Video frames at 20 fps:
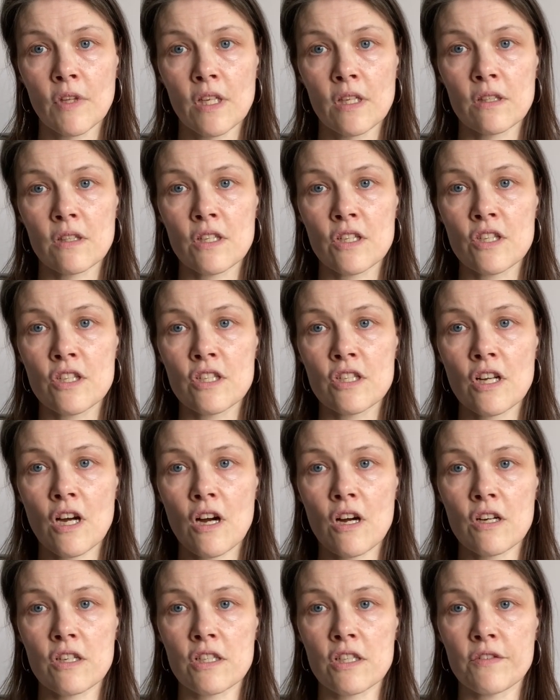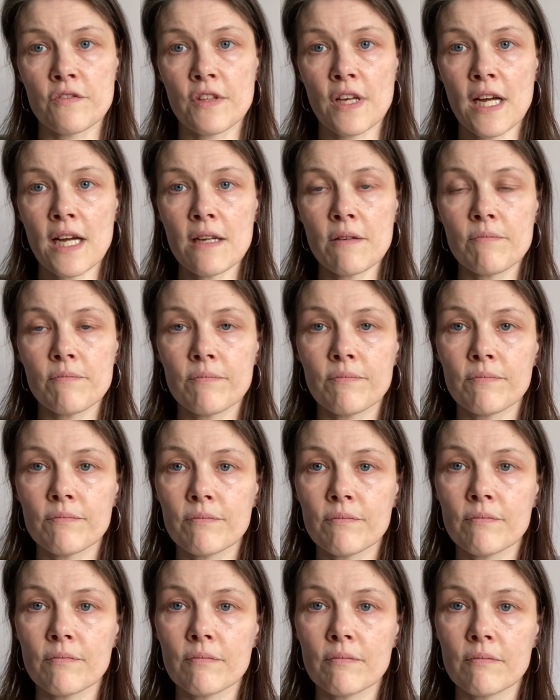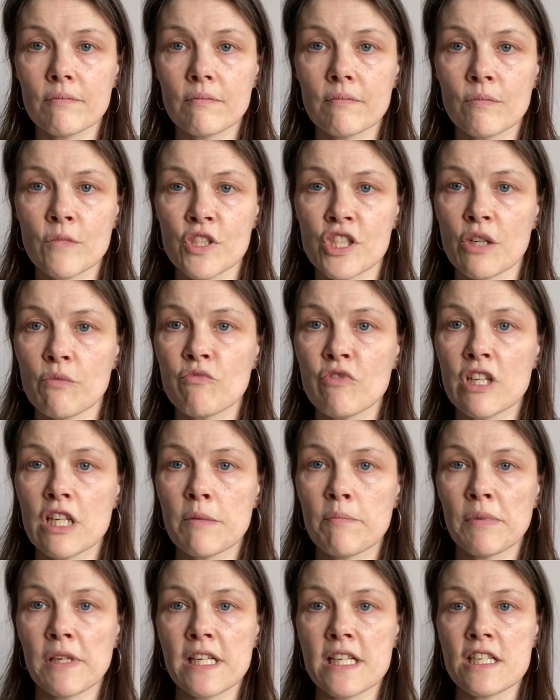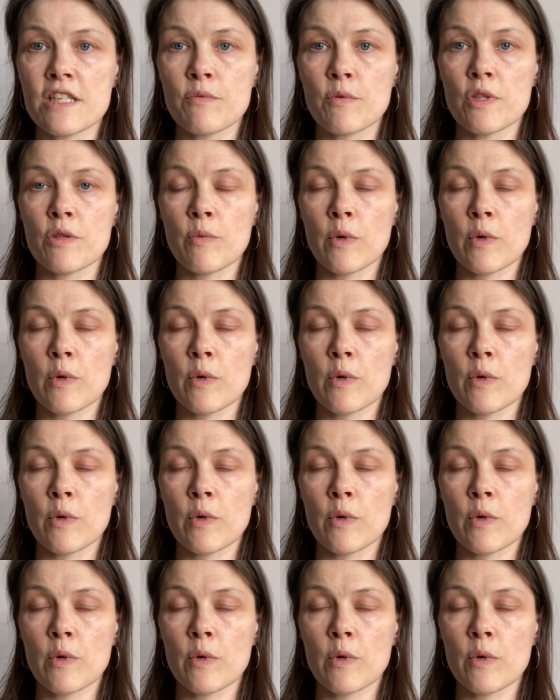the start of that, which I'm really pleased with.